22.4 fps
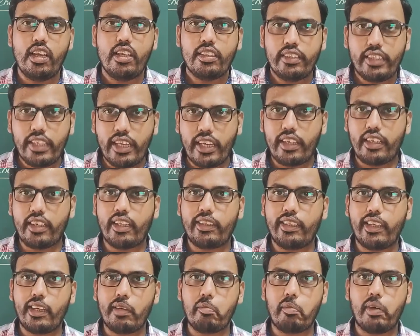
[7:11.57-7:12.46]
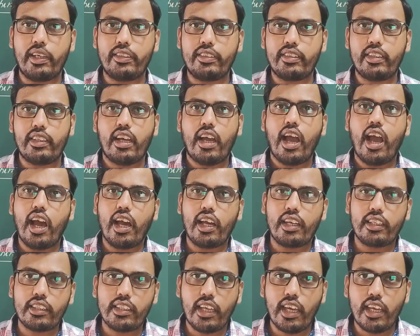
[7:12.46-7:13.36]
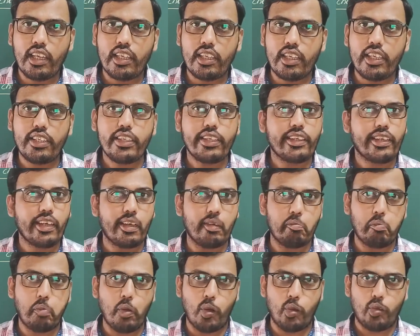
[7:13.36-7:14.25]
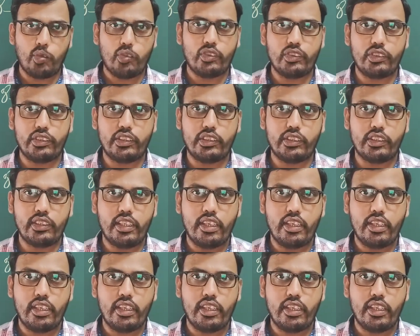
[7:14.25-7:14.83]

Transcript: They are nothing but organic compounds,